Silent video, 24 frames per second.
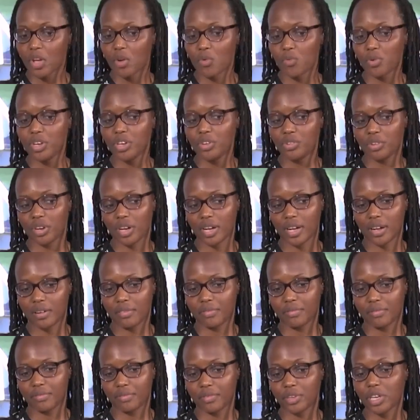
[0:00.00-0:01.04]
We need to
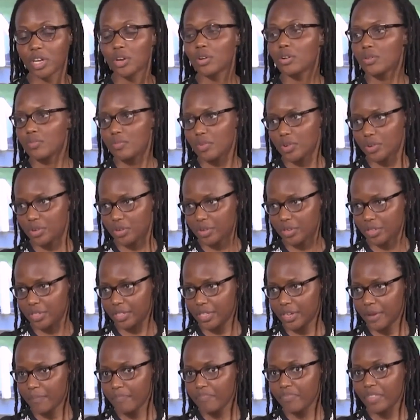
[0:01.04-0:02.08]
have the role
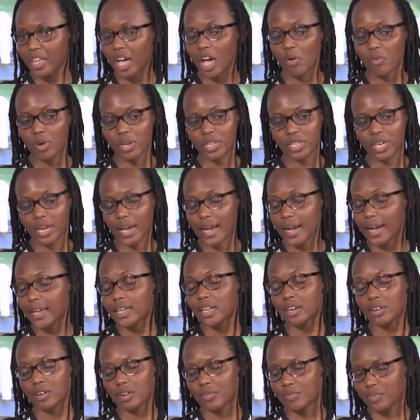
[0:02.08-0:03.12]
models. I wish I
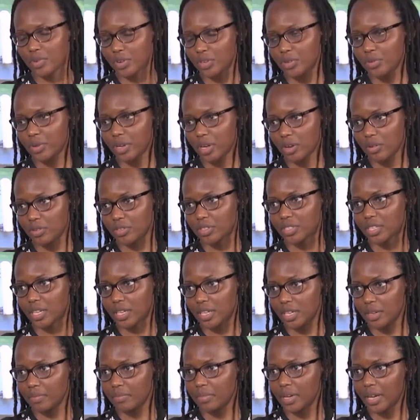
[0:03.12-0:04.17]
had a role model when I was
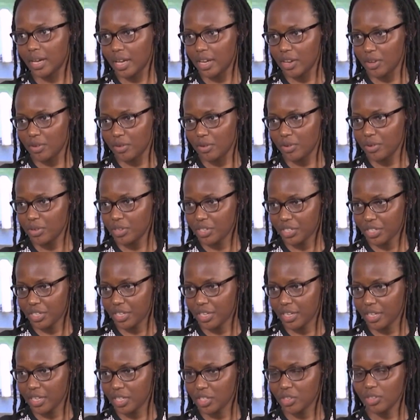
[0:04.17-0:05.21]
studying mechanical
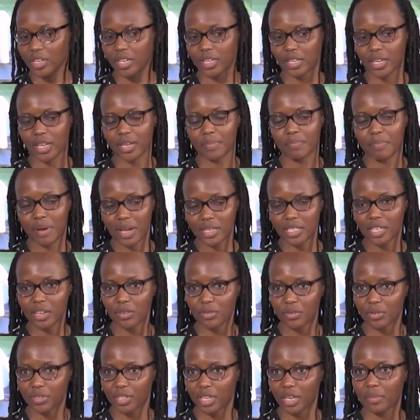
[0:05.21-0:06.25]
engineer, so that that
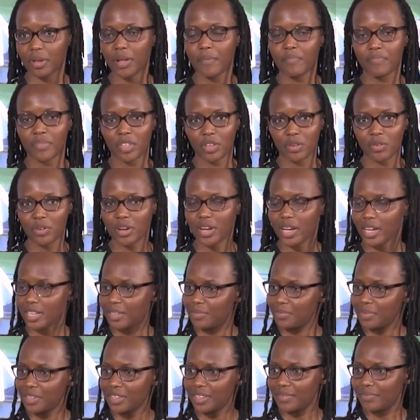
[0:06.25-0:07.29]
person could tell me, look
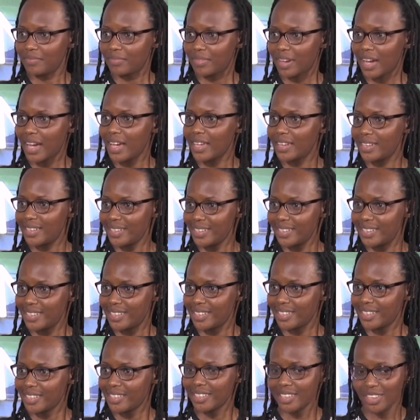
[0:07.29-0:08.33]
at me, I did
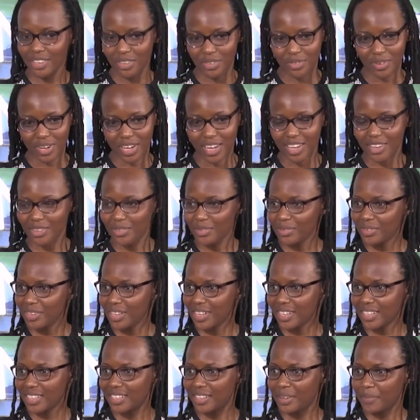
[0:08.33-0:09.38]
it, you can do
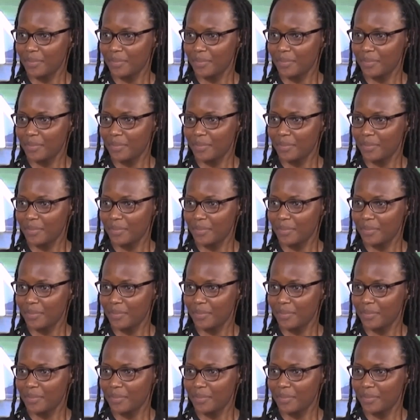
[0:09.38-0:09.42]
that.